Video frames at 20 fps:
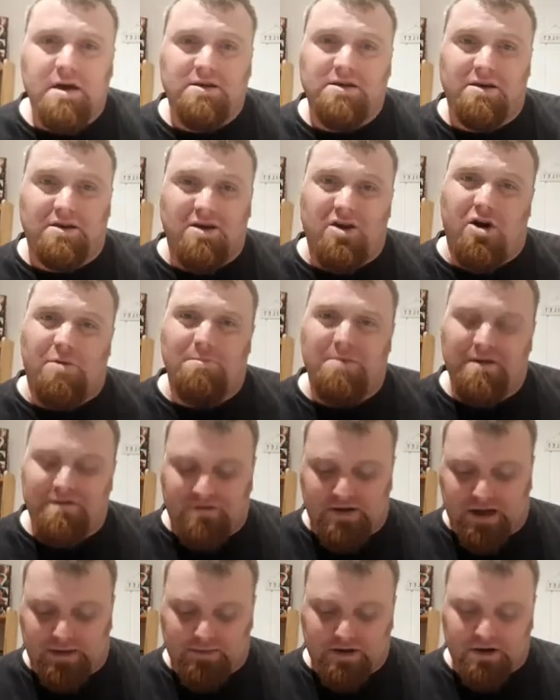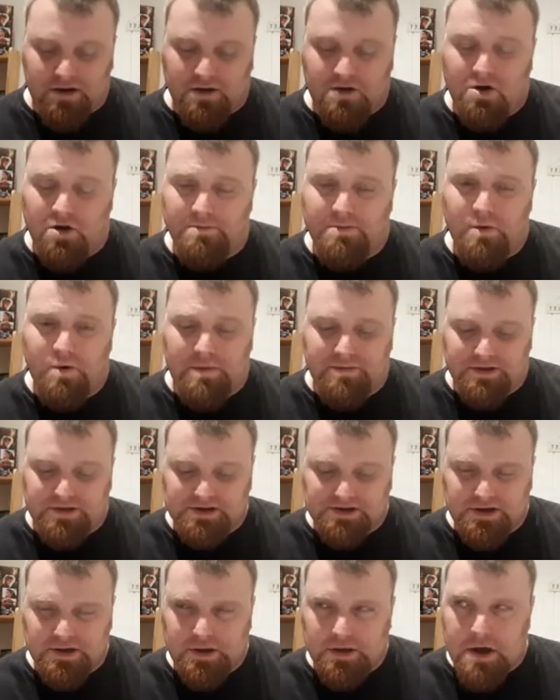your combi flame gun and combi
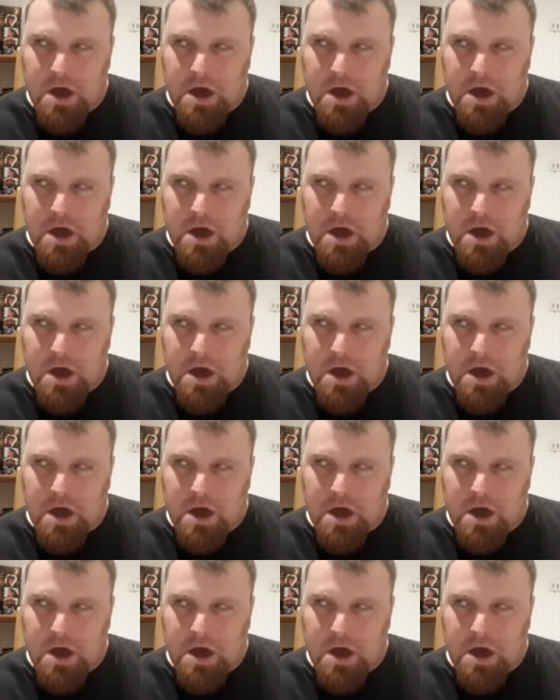weapons,